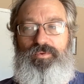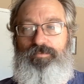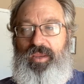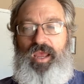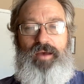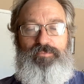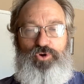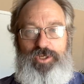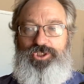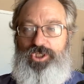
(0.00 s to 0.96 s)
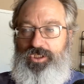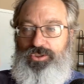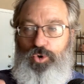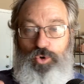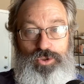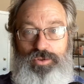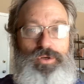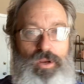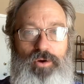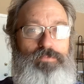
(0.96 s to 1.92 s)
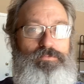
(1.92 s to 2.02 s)
become Christians or
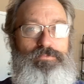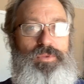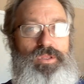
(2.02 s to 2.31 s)
or